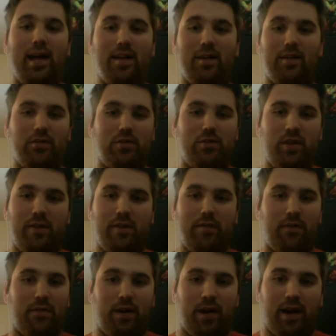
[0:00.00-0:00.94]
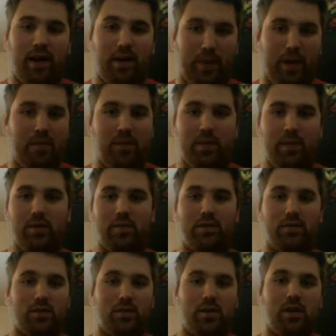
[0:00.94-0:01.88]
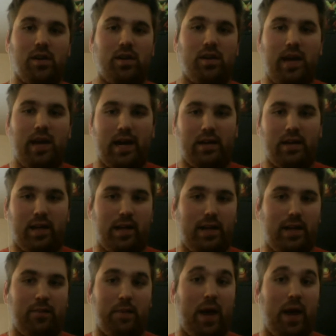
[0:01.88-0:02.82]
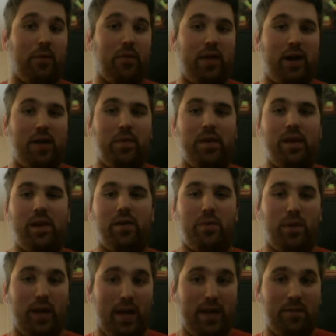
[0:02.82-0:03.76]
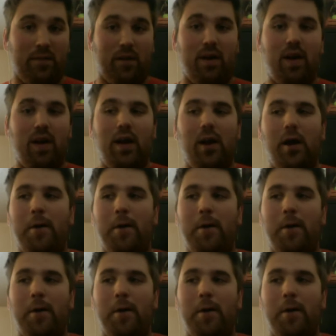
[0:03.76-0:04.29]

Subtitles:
so you have to figure out how to pay your bills or how to get by without money or whatever.